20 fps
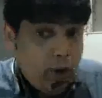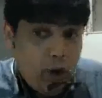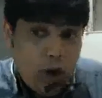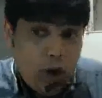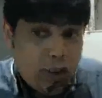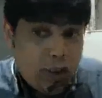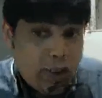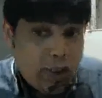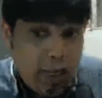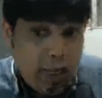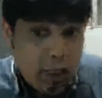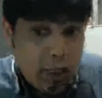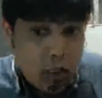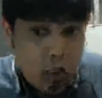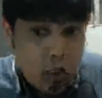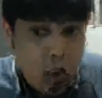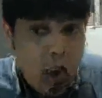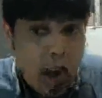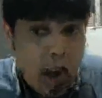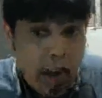change because
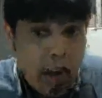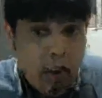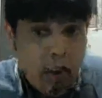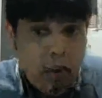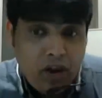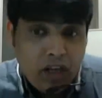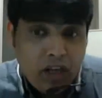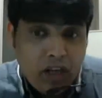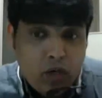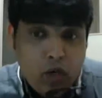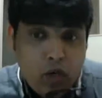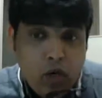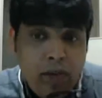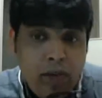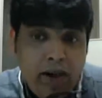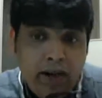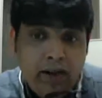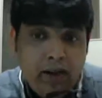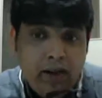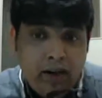there is no hard and
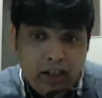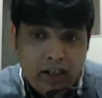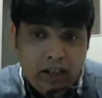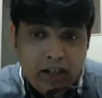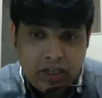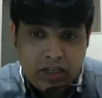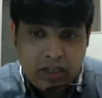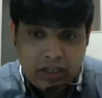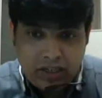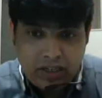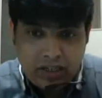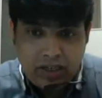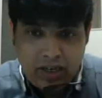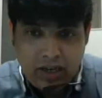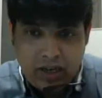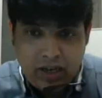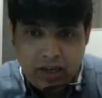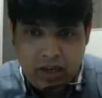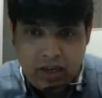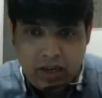fast rule, my dear
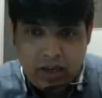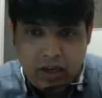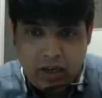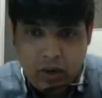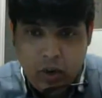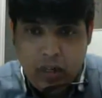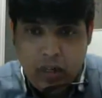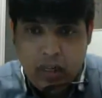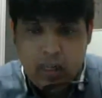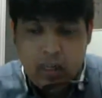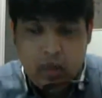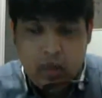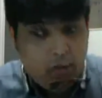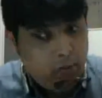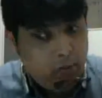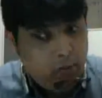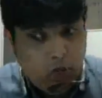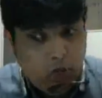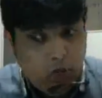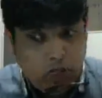Rishikesh.
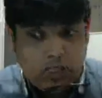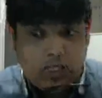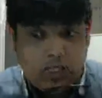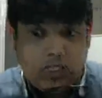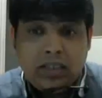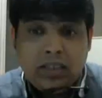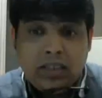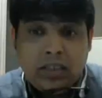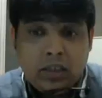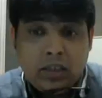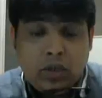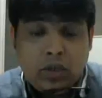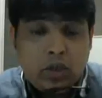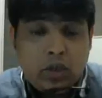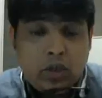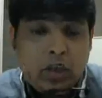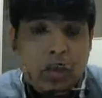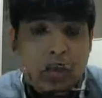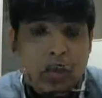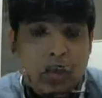Okay, because
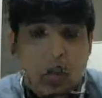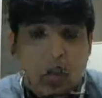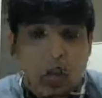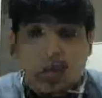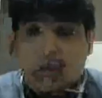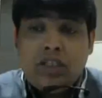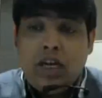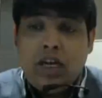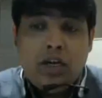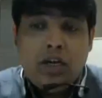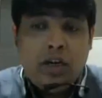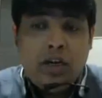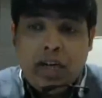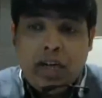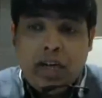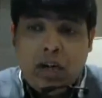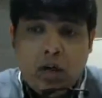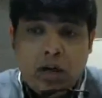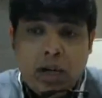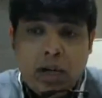costing is a
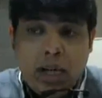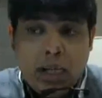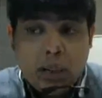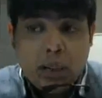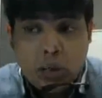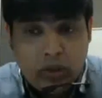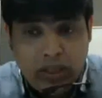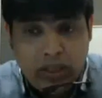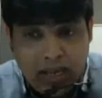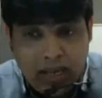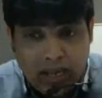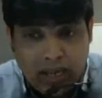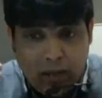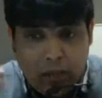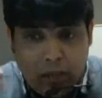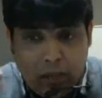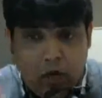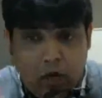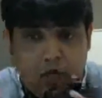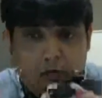non-statutory account. So
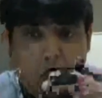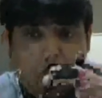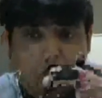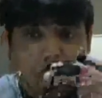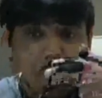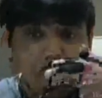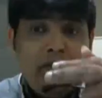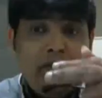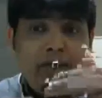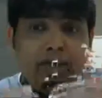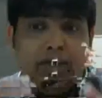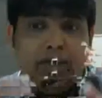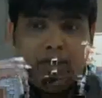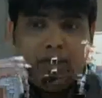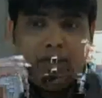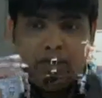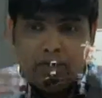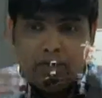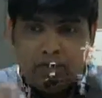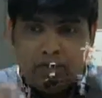they keep on
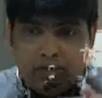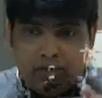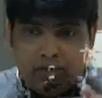modifying.